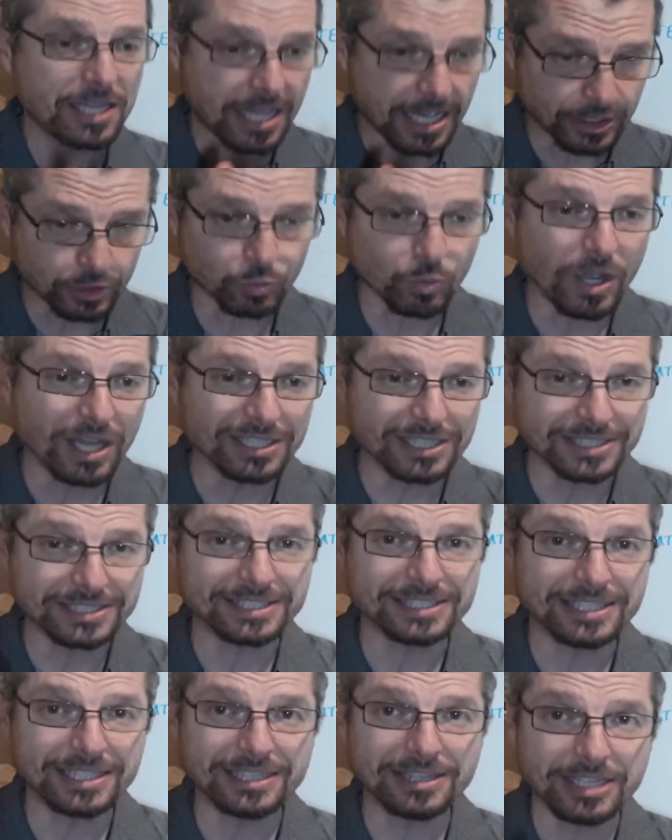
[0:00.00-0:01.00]
as well
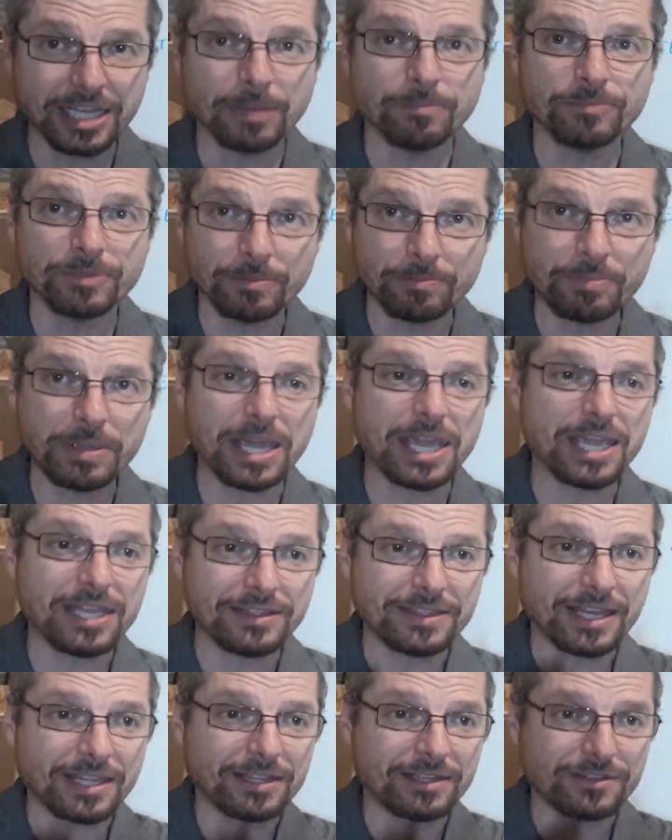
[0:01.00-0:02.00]
as numb the
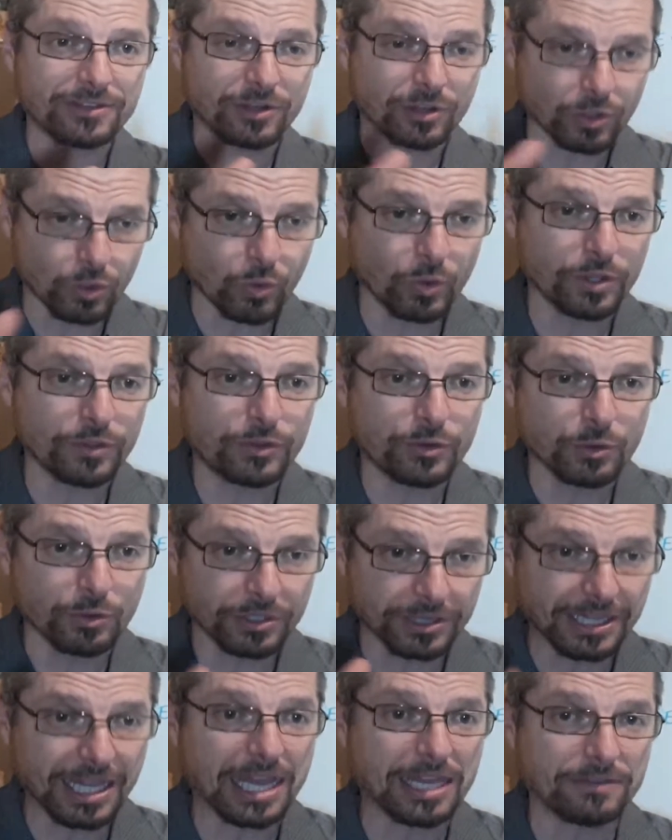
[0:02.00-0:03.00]
pain that they're going through
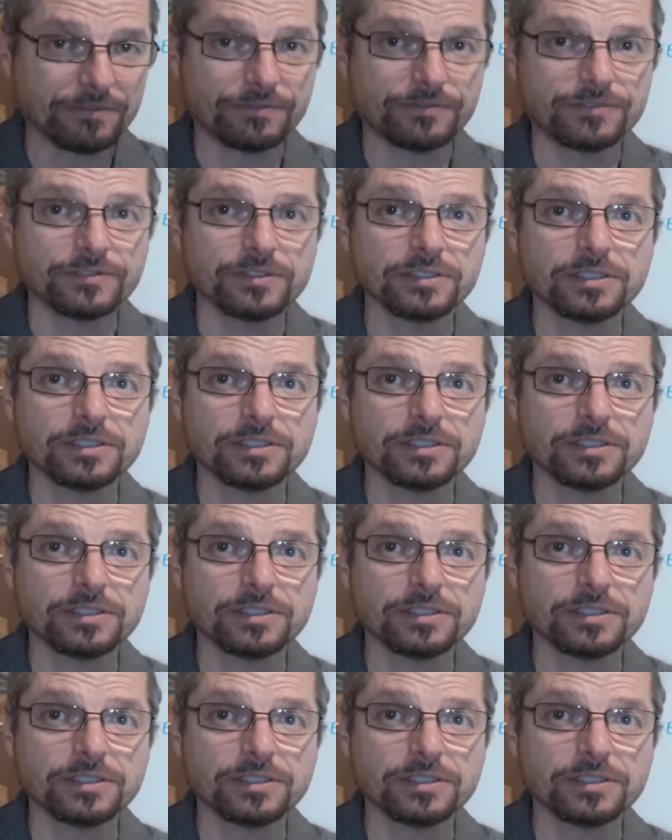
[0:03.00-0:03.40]
in life.